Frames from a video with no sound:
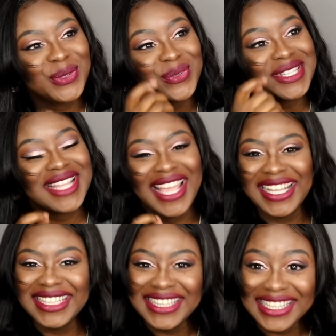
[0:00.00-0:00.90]
Was there
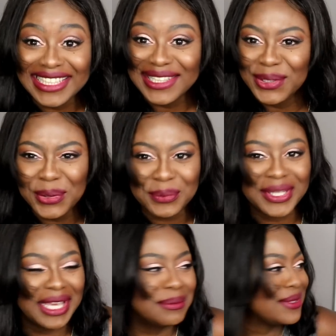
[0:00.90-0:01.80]
anything? No, we
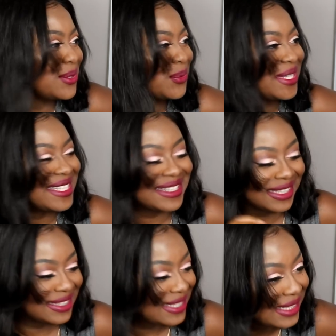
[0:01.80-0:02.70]
came into twenty
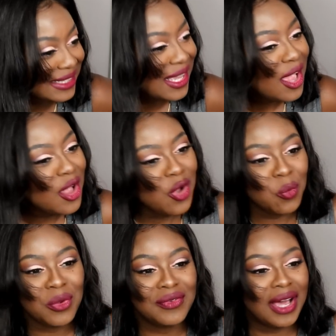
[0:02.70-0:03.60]
nineteen
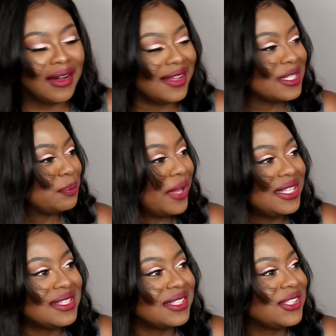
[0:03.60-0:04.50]
without our
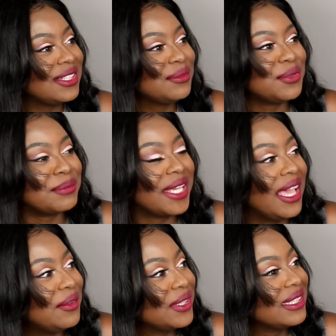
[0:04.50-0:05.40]
sponsorship from
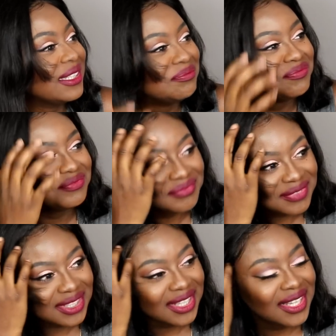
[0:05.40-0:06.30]
Kevin.
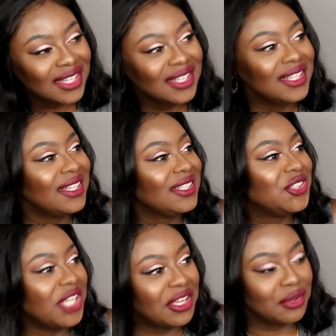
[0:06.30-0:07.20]

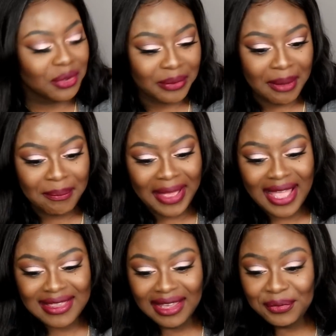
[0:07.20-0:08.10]
January went
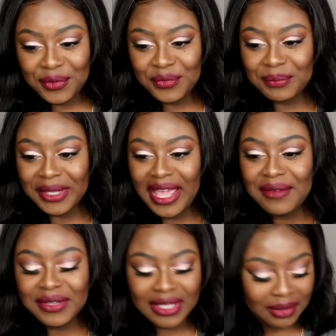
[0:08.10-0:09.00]
by, nothing from
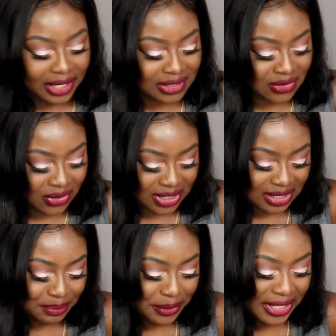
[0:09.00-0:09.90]
Kevin. I
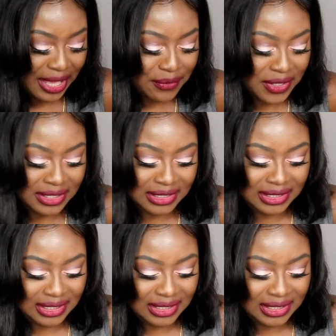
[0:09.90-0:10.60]
thought, but Kevin,